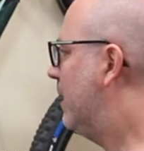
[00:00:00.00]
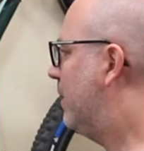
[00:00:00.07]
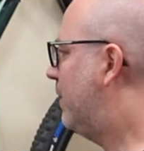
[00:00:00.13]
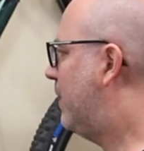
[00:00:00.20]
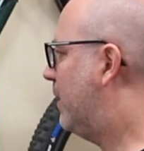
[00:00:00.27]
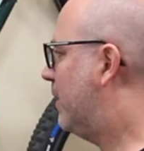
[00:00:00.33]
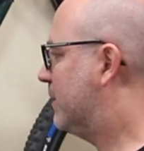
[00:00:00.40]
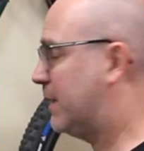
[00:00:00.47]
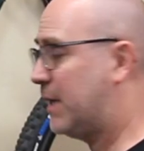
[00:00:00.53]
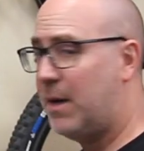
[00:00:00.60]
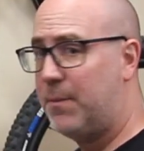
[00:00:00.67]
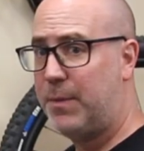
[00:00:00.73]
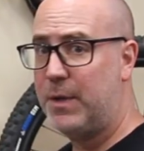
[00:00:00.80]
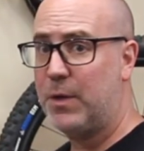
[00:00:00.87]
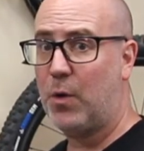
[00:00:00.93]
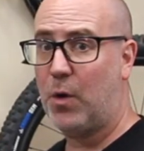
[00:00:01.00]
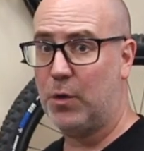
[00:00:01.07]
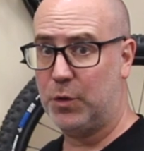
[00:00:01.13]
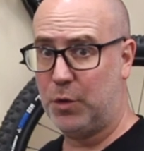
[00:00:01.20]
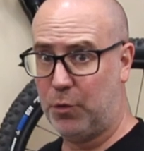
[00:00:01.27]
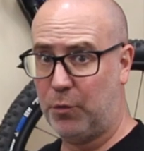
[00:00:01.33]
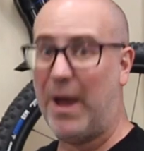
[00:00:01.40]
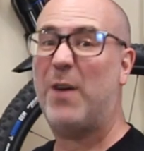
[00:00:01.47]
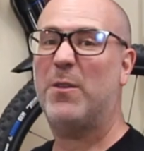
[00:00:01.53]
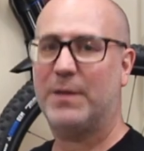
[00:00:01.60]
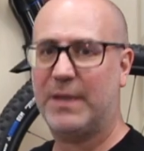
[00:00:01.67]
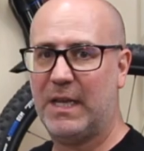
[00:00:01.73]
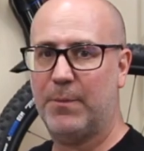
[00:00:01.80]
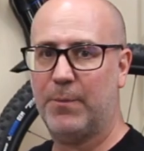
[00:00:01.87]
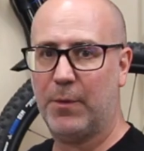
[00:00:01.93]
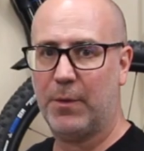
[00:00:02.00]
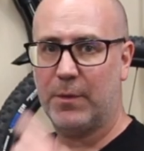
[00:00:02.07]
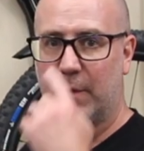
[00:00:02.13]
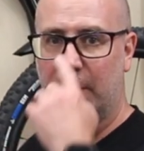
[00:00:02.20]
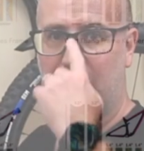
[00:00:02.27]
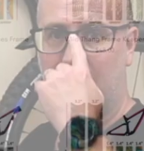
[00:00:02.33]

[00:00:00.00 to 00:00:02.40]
There's a company called Groundkeeper,